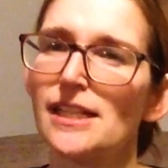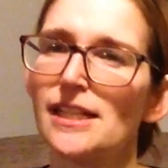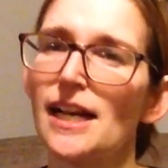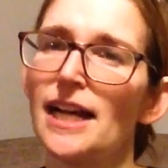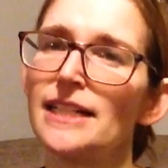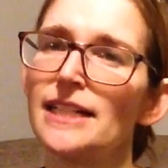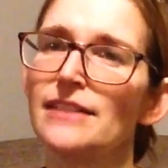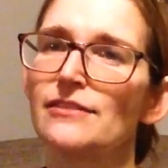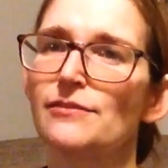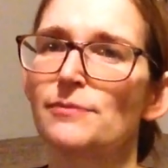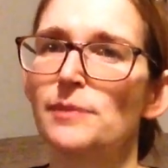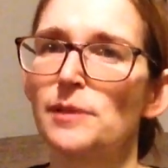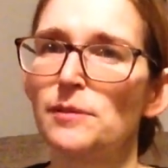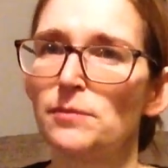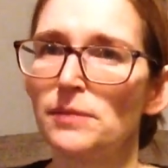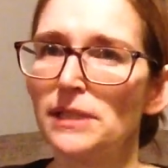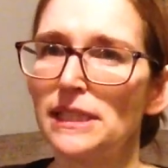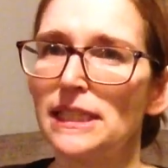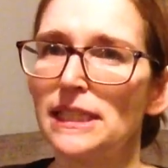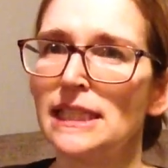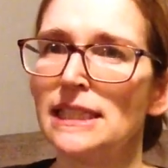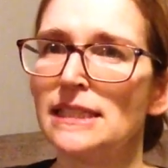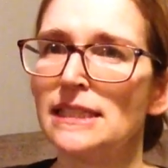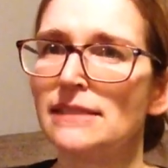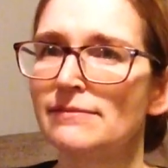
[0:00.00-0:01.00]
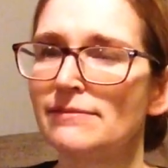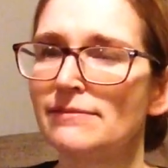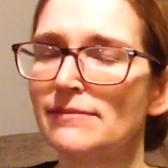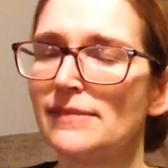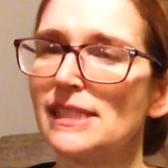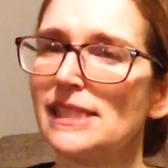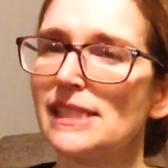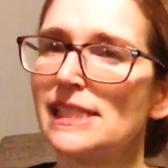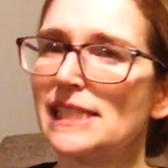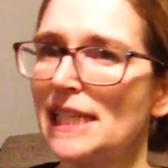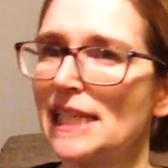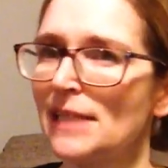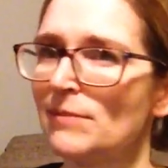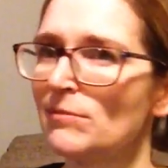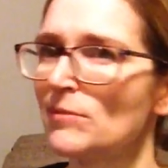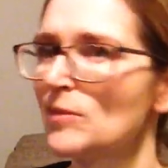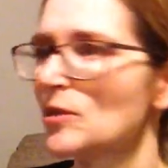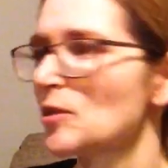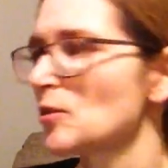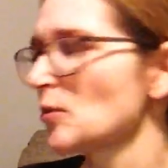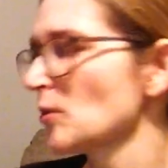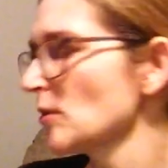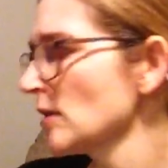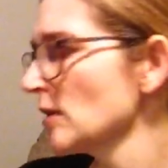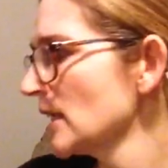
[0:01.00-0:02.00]
kind of be reading the same
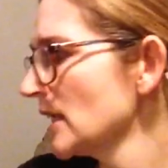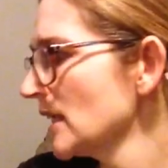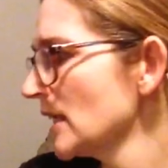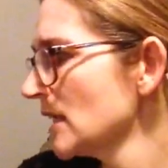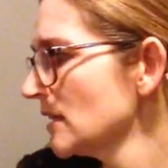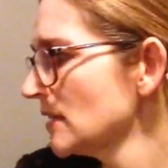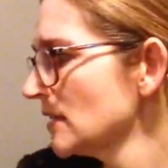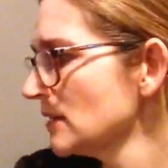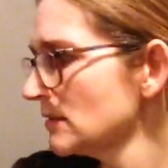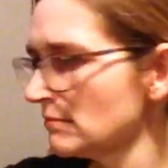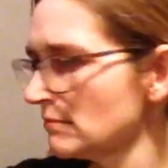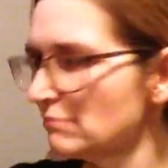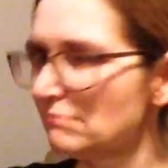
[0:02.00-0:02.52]
story